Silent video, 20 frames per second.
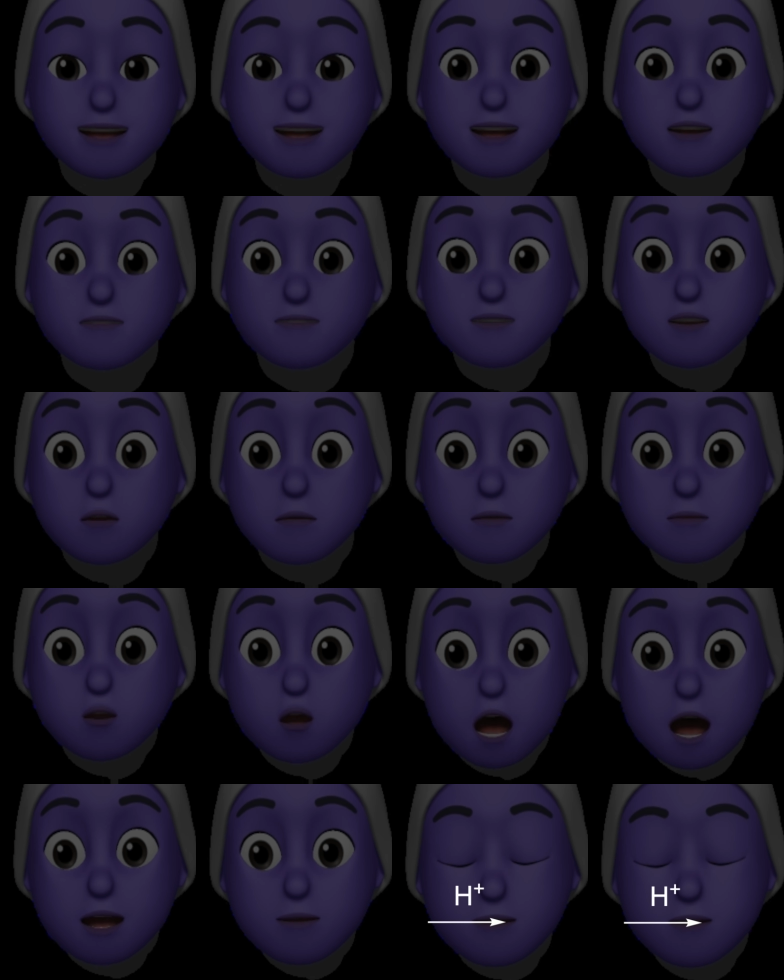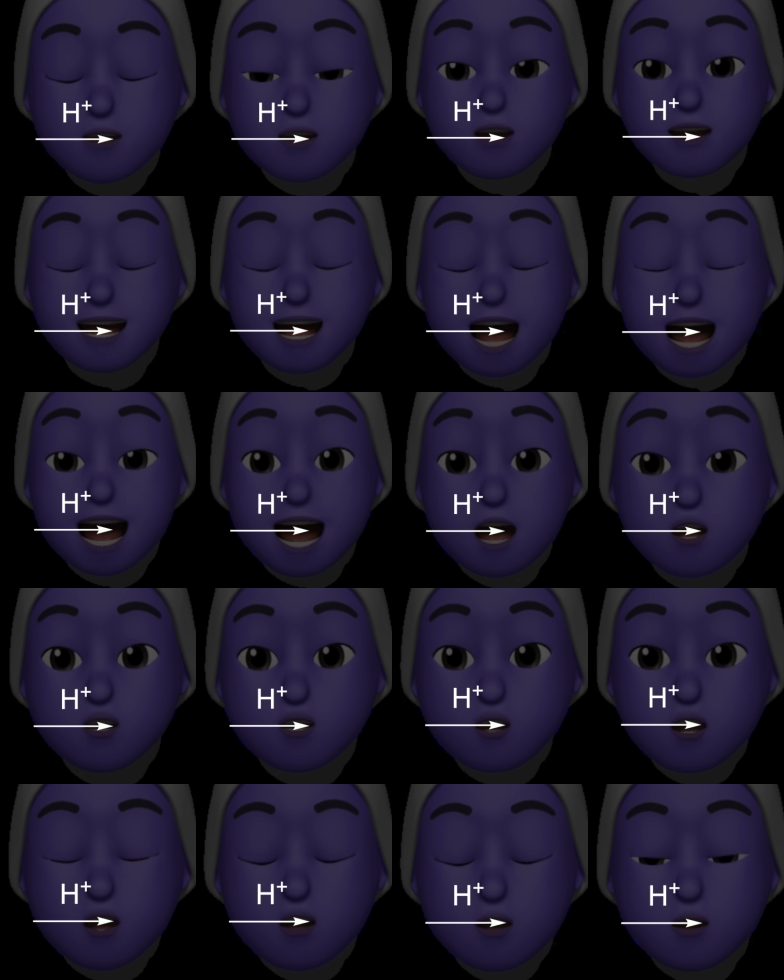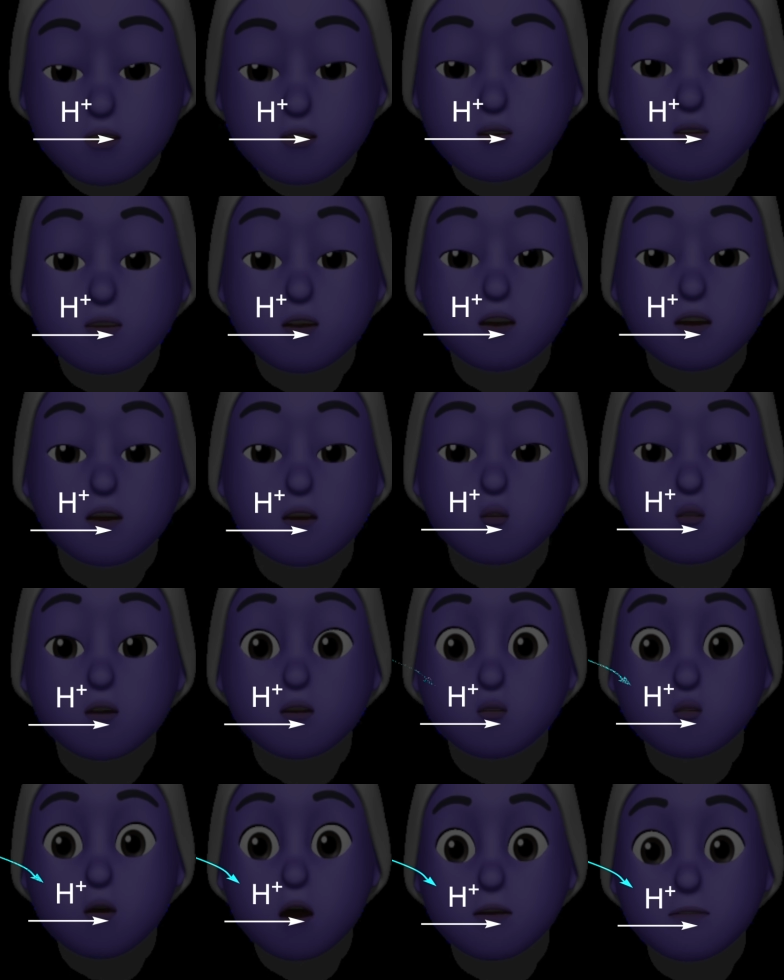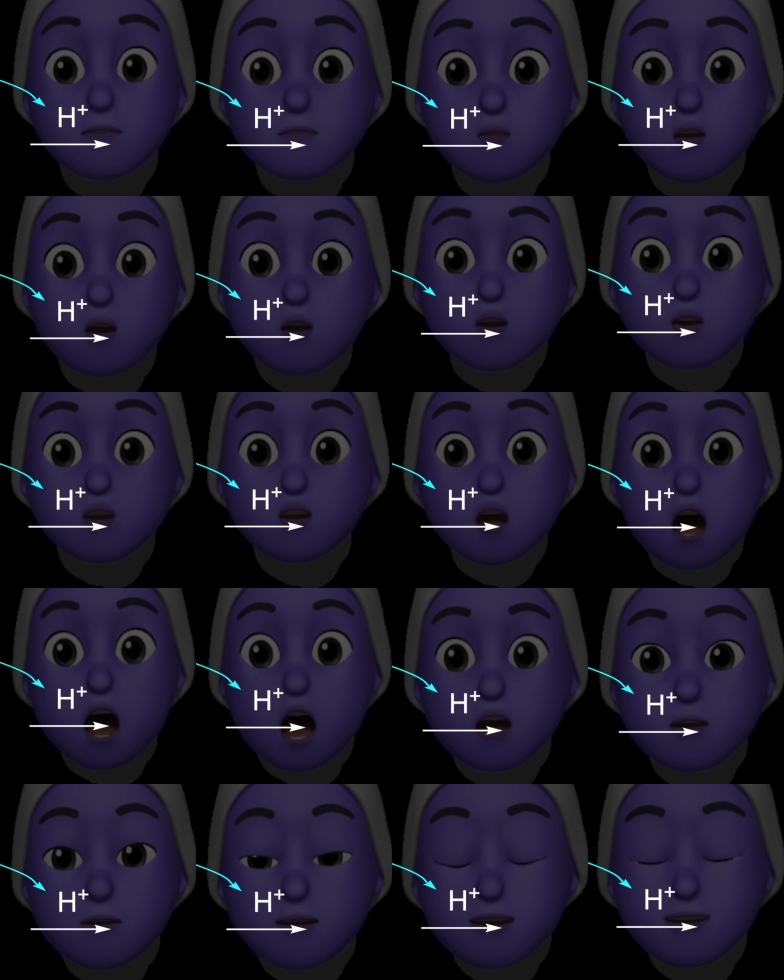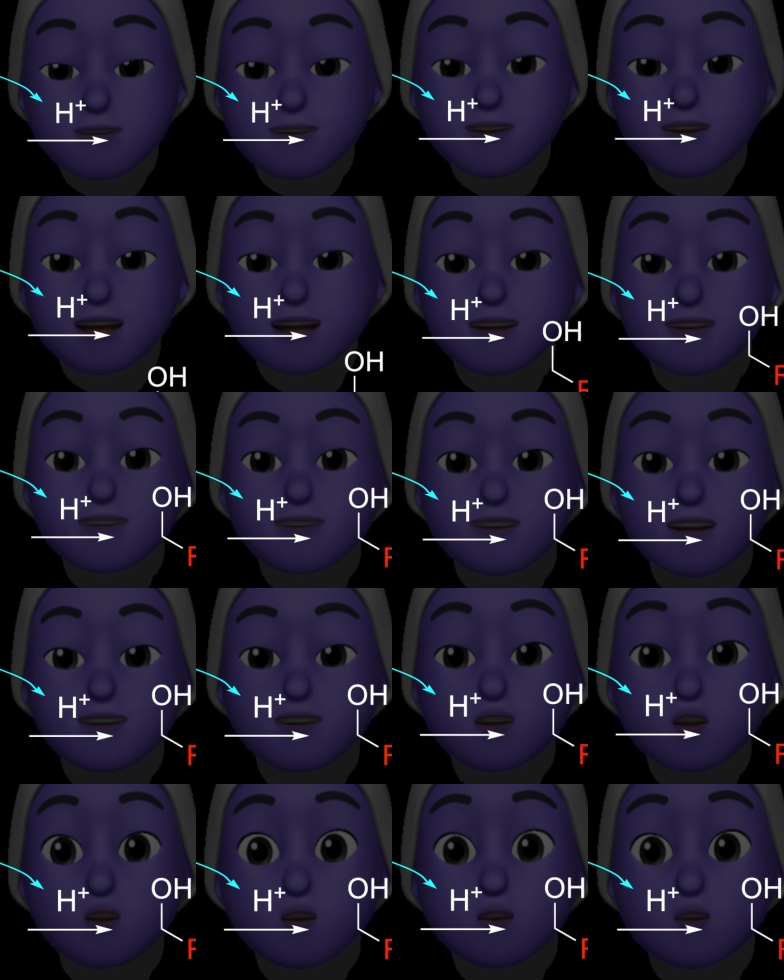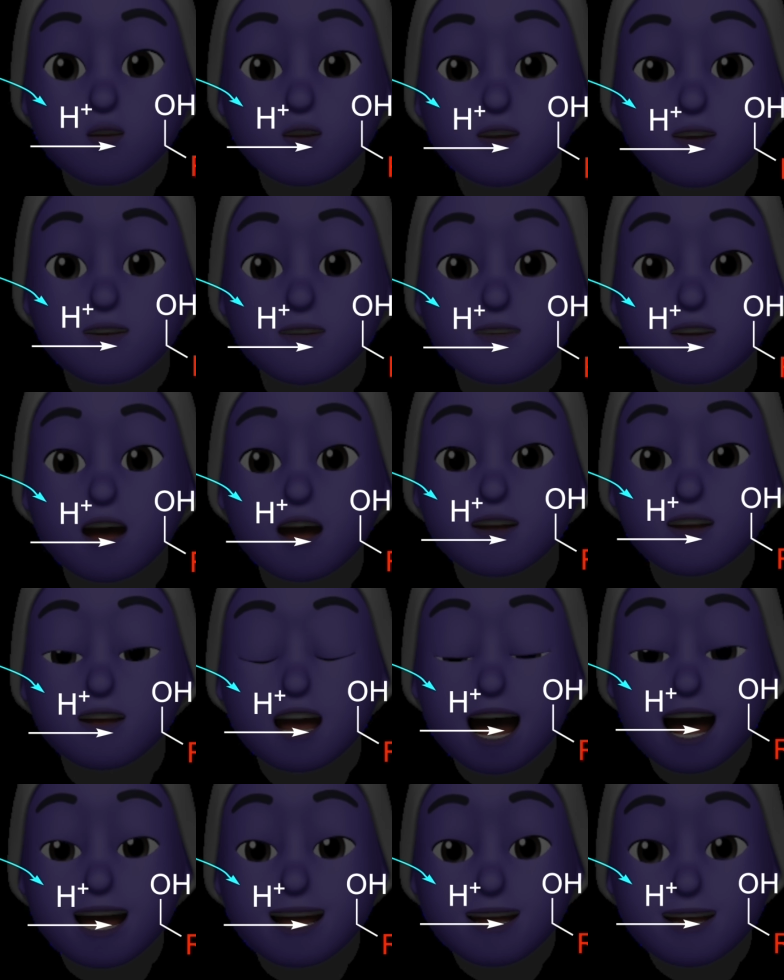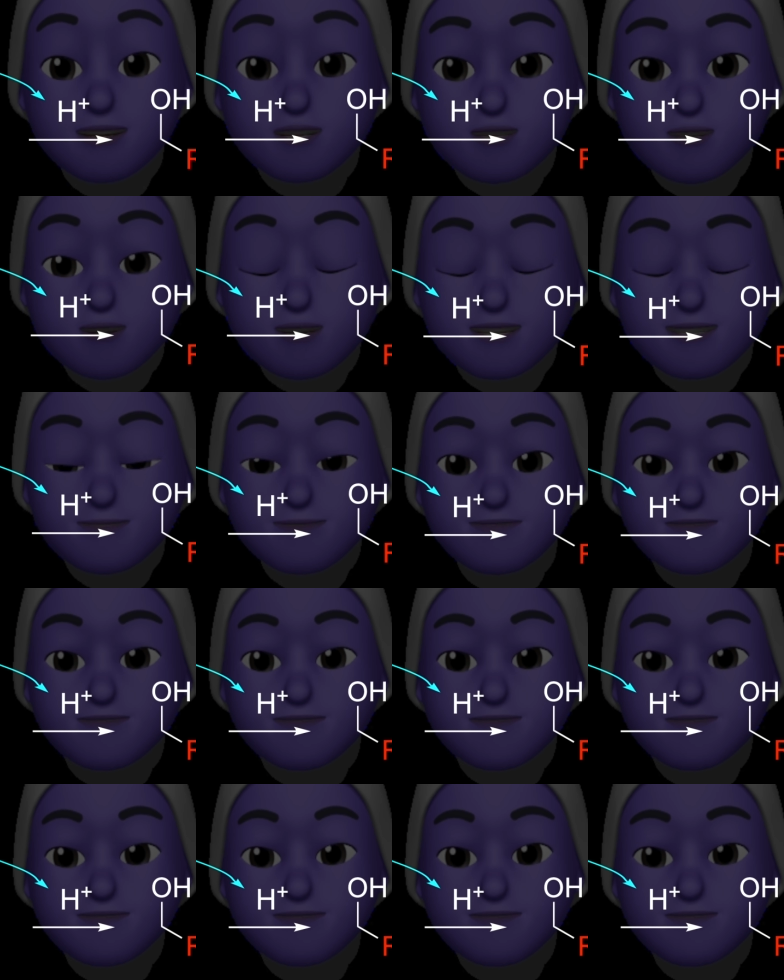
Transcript: gives a primary alcohol with one more carbon than the nucleophile adding to it.